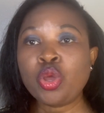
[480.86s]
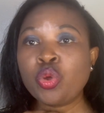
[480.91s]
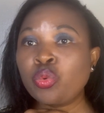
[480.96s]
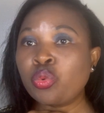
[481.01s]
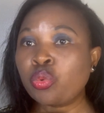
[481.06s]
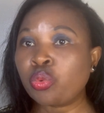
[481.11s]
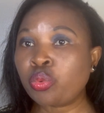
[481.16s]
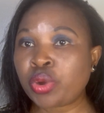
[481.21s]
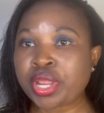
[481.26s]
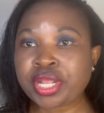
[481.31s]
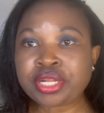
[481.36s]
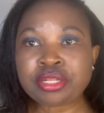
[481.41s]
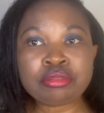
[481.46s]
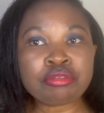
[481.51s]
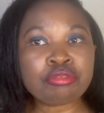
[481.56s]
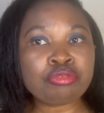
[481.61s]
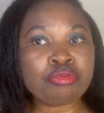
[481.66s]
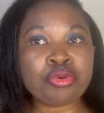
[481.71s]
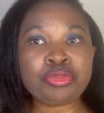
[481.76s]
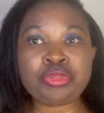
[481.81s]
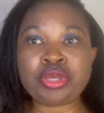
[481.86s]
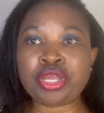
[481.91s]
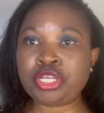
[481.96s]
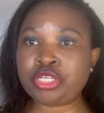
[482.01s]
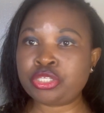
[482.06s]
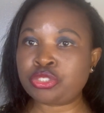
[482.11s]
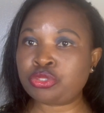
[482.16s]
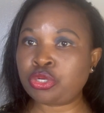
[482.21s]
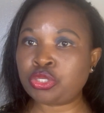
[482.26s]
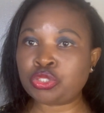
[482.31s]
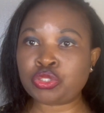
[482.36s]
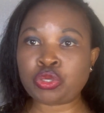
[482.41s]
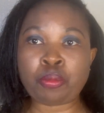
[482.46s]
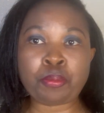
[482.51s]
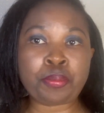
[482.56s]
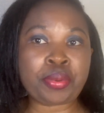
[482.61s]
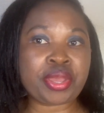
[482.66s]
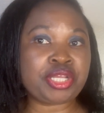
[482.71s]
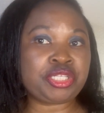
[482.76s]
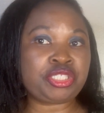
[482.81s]
Read through the instruction
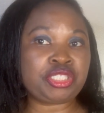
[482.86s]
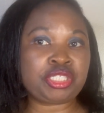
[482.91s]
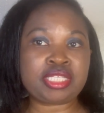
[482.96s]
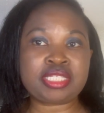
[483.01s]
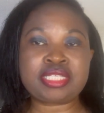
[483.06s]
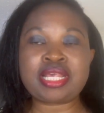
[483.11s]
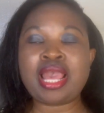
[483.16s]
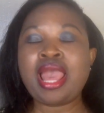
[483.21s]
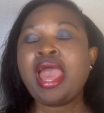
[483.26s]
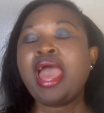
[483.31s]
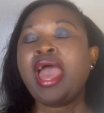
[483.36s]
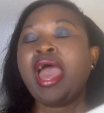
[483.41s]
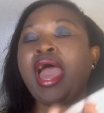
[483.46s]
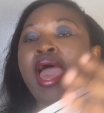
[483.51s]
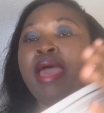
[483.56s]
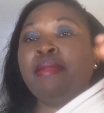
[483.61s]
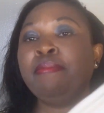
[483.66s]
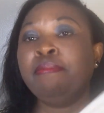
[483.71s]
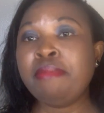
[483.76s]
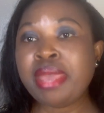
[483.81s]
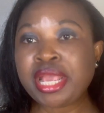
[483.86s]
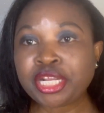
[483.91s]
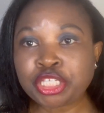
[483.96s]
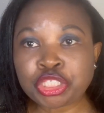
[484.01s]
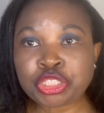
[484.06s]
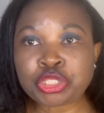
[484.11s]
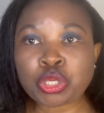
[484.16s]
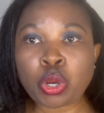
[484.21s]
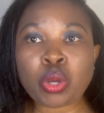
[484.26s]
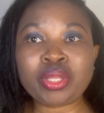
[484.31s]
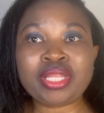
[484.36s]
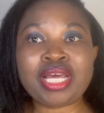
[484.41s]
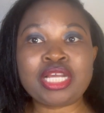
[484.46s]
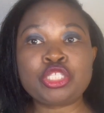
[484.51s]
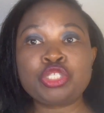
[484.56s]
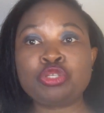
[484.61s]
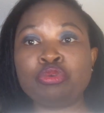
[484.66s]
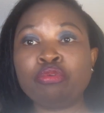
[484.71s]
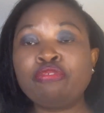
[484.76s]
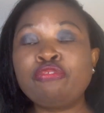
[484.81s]
pages and make sure that
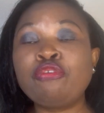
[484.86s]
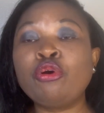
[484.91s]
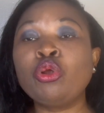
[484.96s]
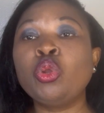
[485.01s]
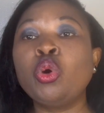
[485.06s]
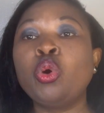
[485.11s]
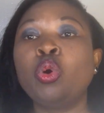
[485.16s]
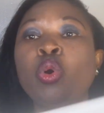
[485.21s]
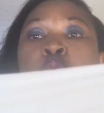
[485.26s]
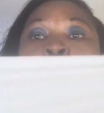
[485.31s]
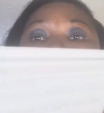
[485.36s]
you follow